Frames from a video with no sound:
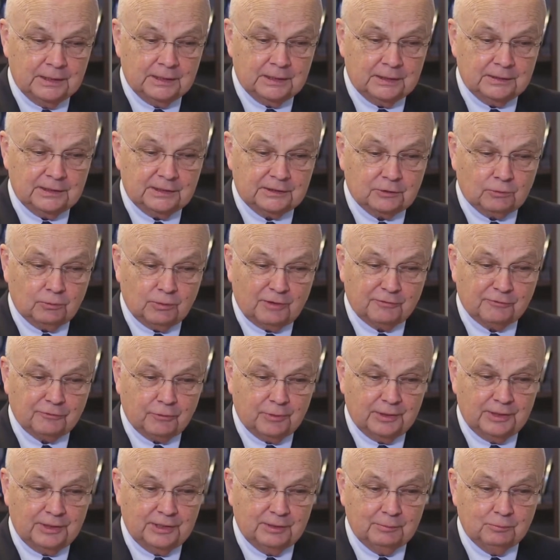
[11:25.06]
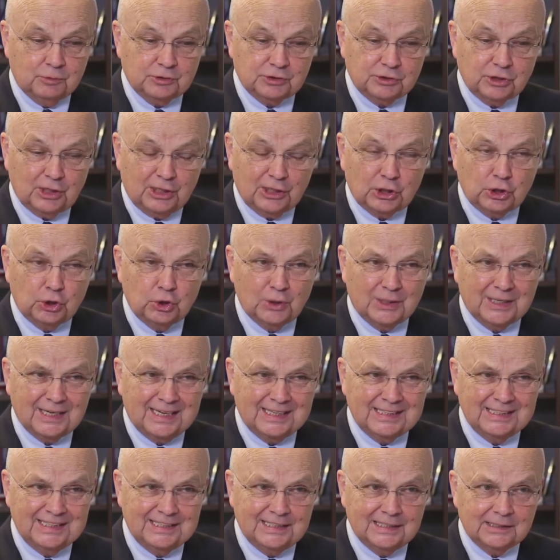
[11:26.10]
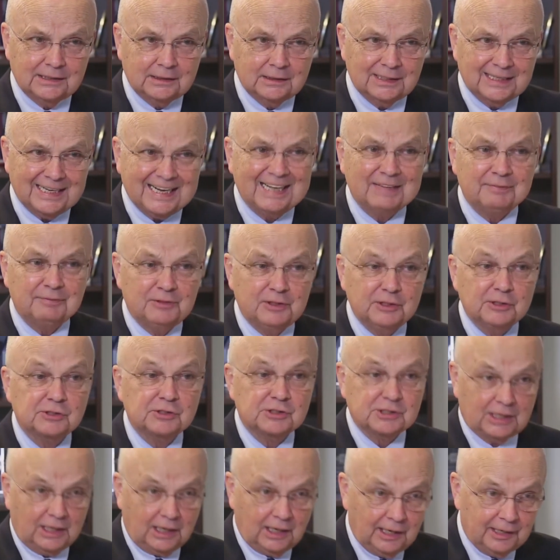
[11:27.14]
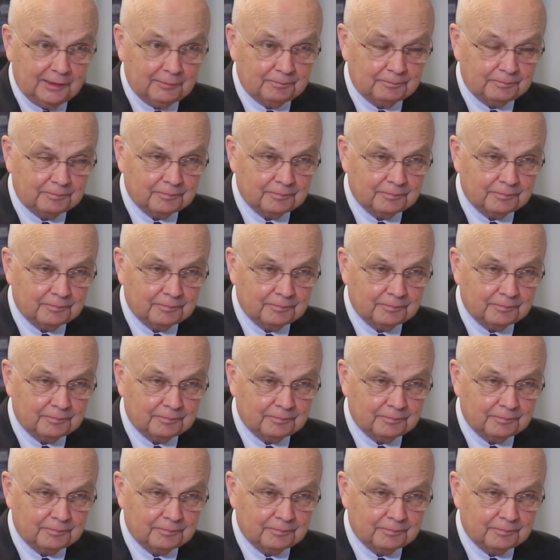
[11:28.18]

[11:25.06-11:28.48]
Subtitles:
that the referendum was not a good idea at this time.